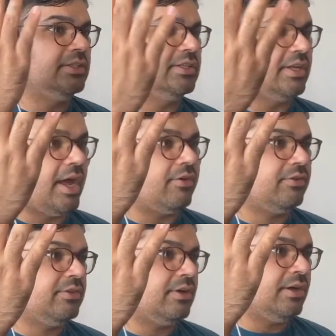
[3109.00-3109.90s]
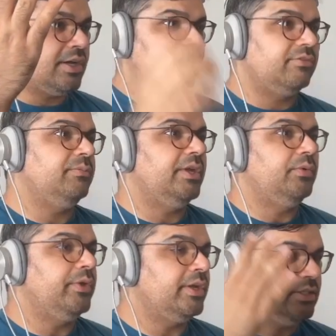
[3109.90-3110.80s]
not run the archive command.
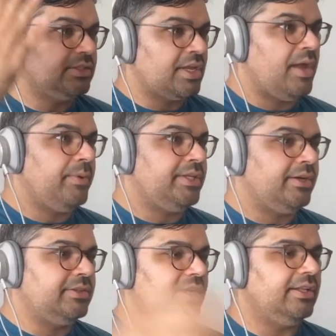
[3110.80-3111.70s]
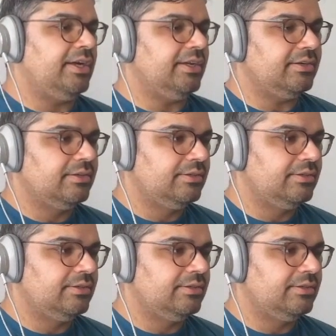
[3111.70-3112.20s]
We can just comment out that line.